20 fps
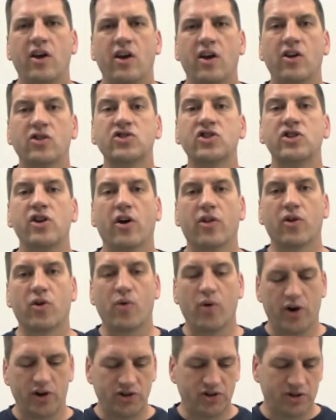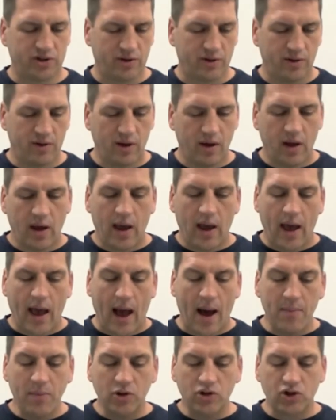Here's another question.
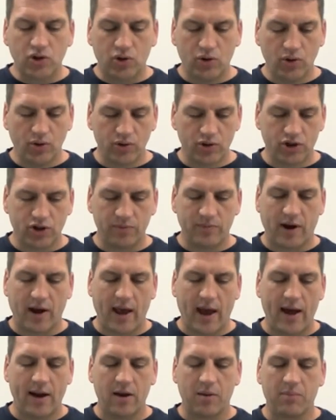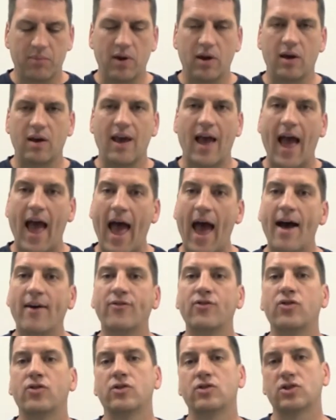How much cooler should my attic be
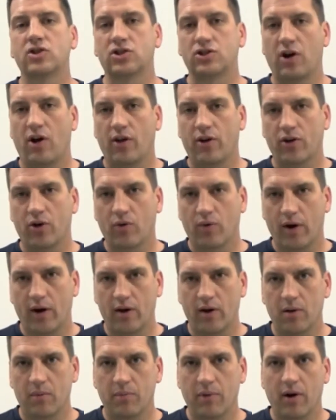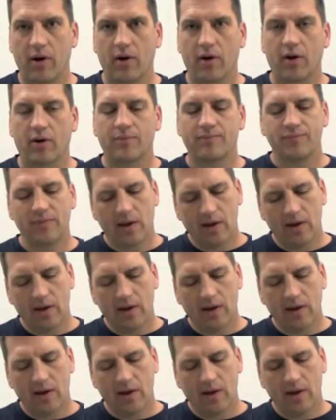after installing a Radiant Barrier?